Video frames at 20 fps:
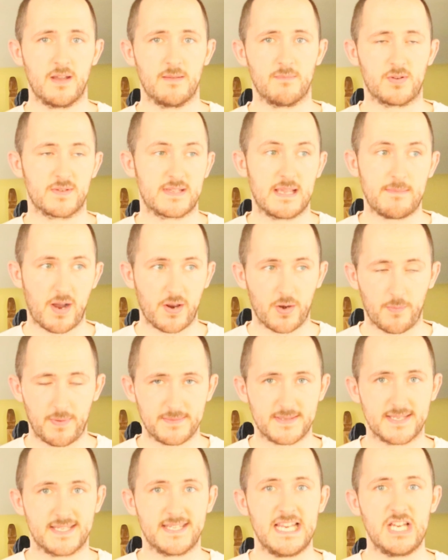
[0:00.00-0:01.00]
because they might not be
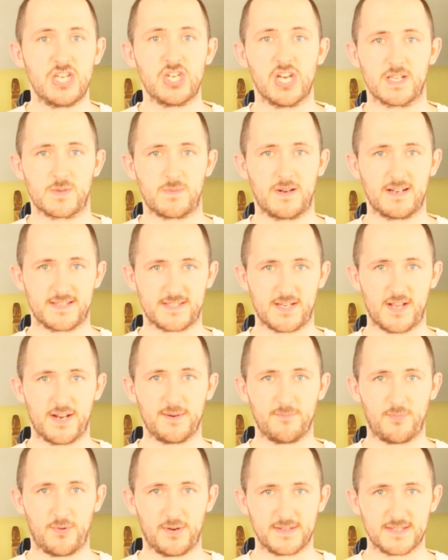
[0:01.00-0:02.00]
able to teach it as well as
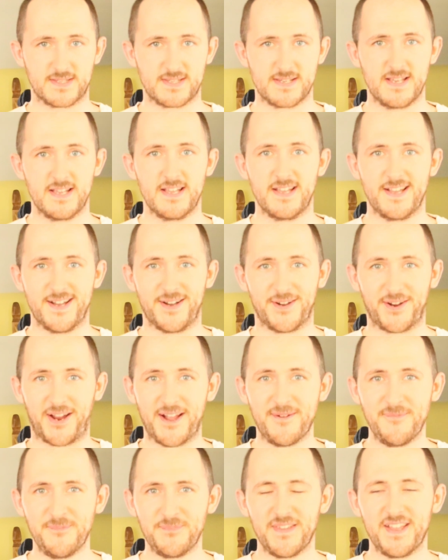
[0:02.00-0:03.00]
turning points.
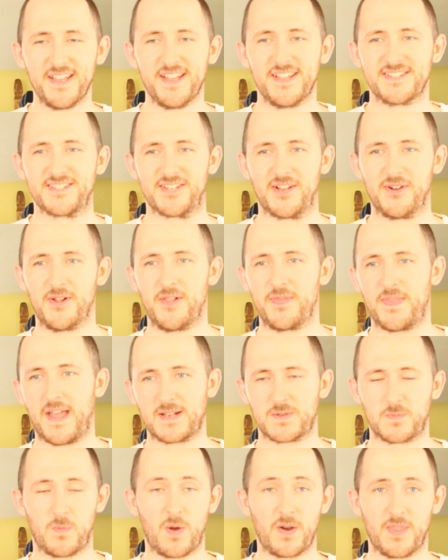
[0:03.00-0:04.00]
Okay? So
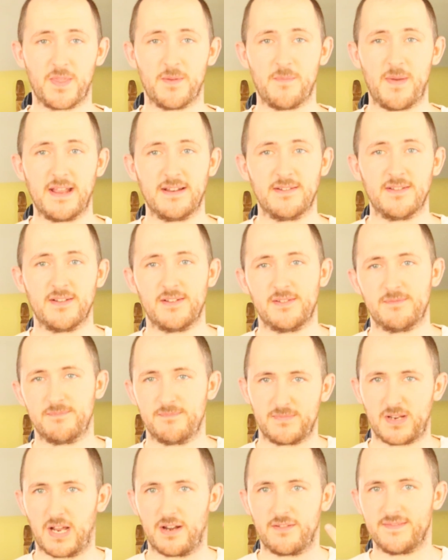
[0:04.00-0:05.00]
that's one of the main
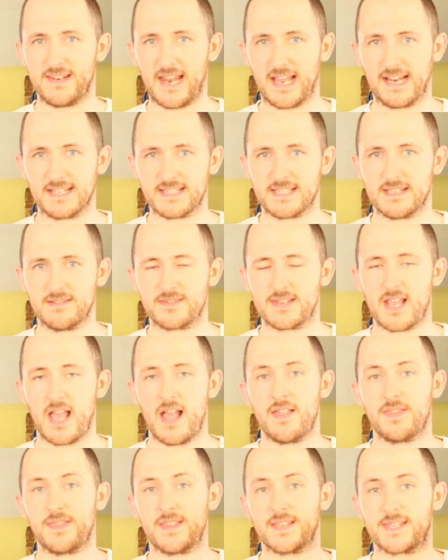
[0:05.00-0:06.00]
kind of negatives.
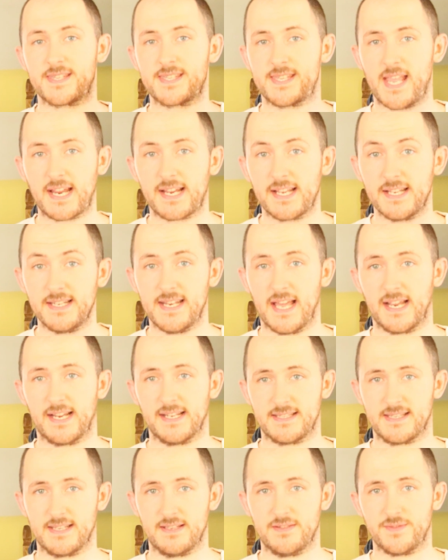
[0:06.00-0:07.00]
The second
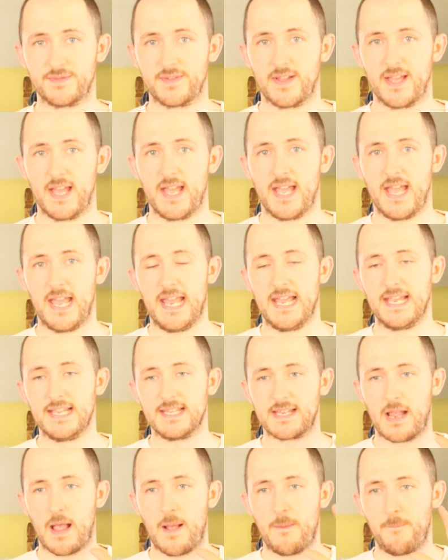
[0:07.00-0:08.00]
negative
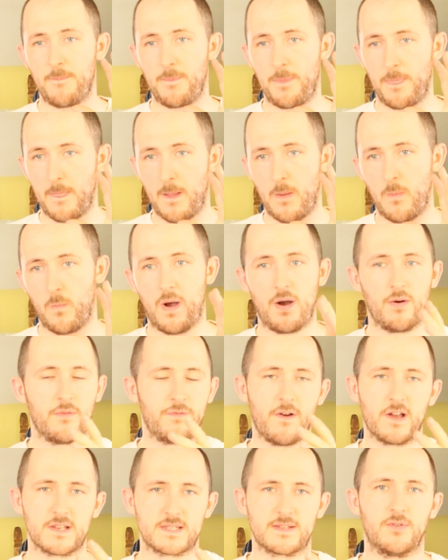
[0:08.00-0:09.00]
is, well,
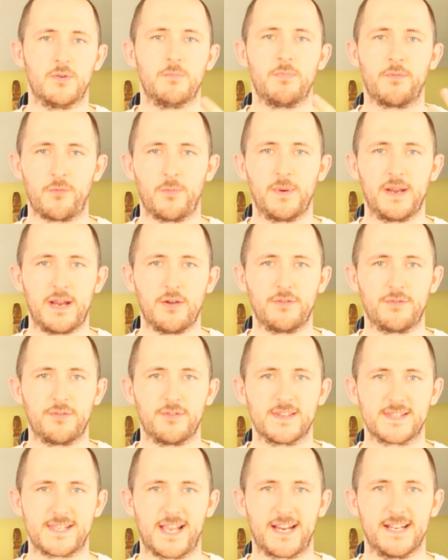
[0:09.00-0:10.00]
first of all, before we go through
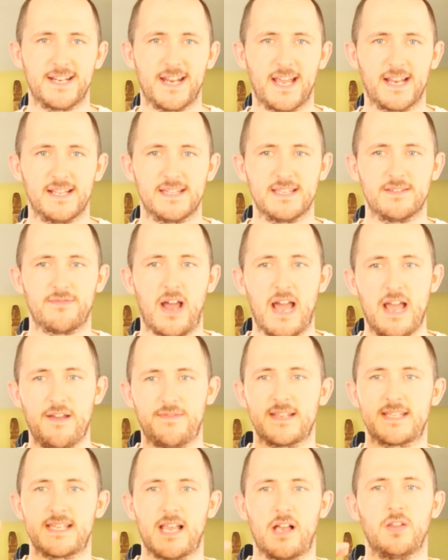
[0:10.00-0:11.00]
the second negative, I
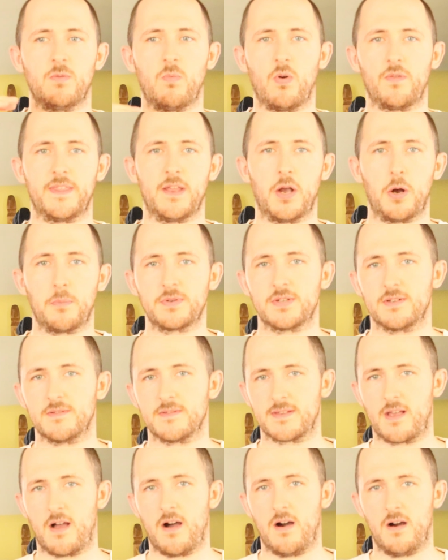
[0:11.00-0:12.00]
have to tell you what the
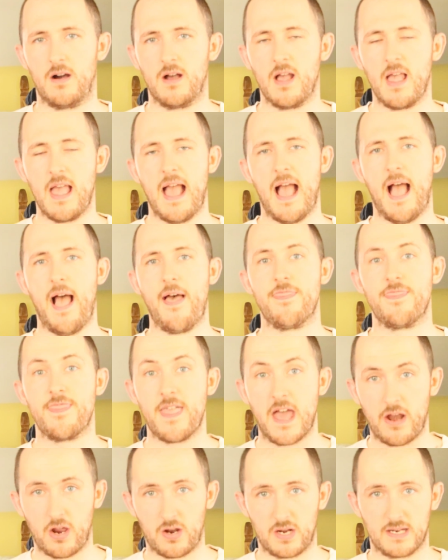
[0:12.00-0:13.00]
options are. And
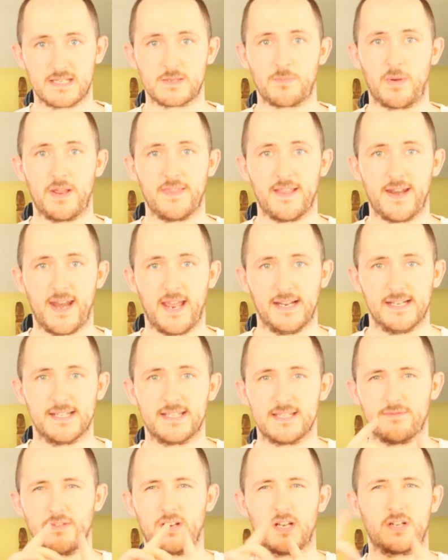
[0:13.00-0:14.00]
then I'll explain the
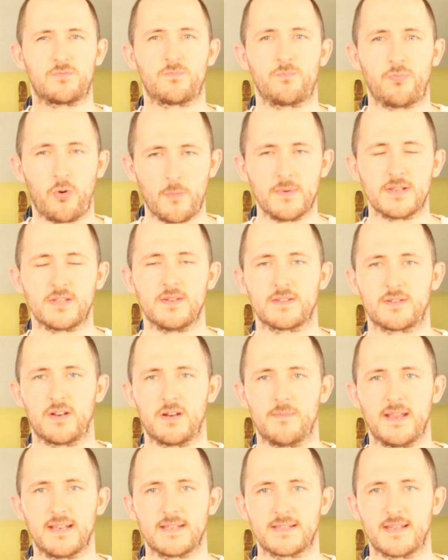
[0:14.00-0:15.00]
negative, and I promise you it's
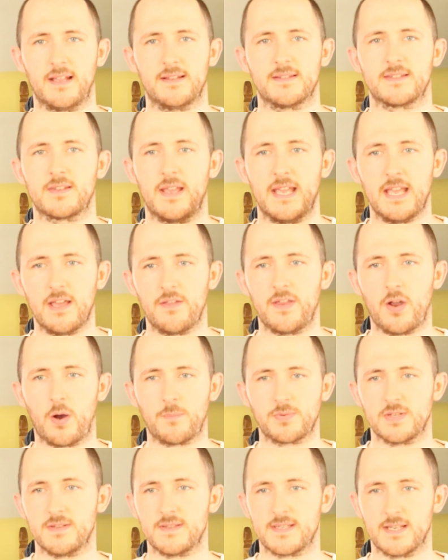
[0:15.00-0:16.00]
going to make sense. So here are the
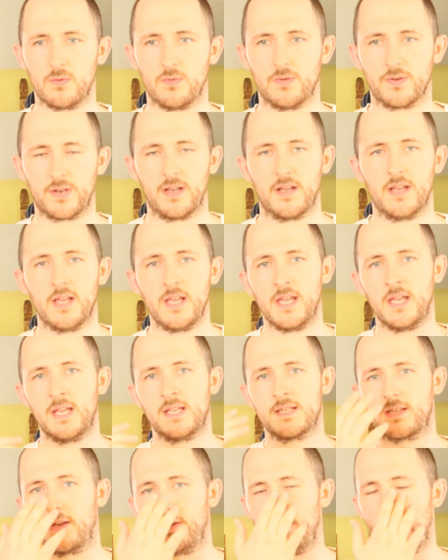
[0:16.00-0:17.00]
options in order.
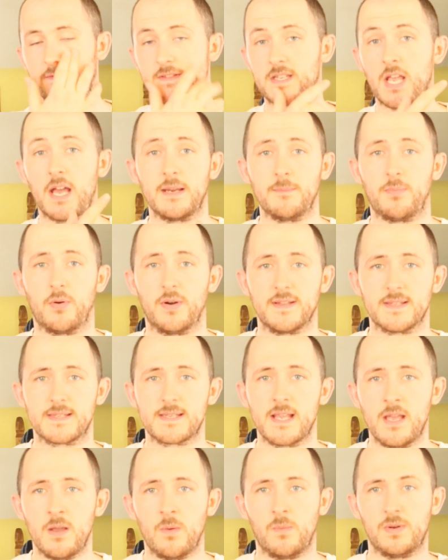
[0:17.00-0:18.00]
So you have turning points,
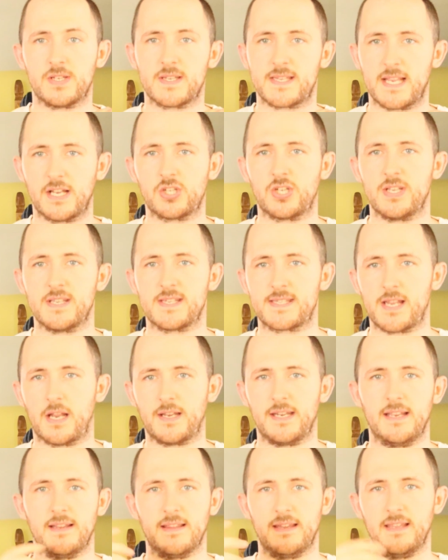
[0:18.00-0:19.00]
which essentially is
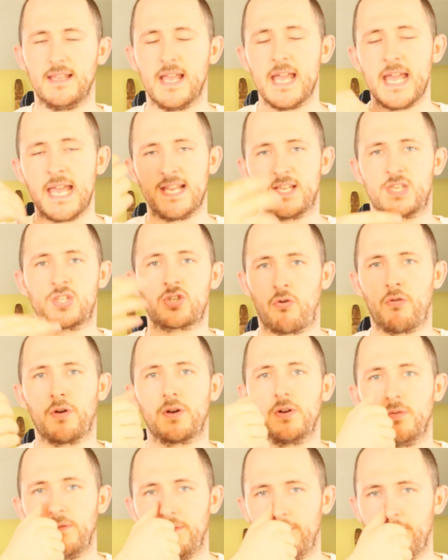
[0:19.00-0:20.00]
studying the
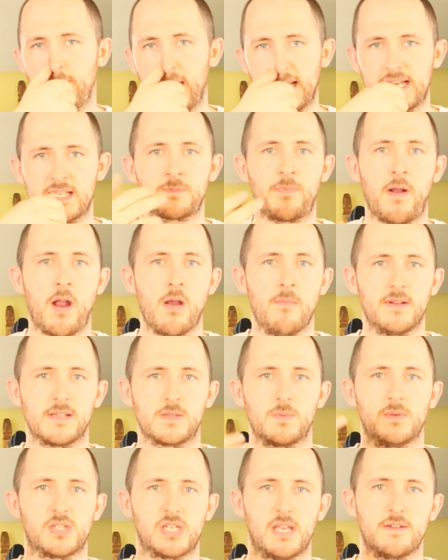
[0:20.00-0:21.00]
historical
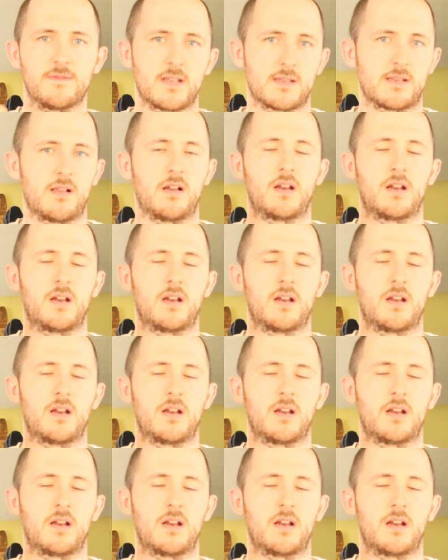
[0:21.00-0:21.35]
experiments which gives us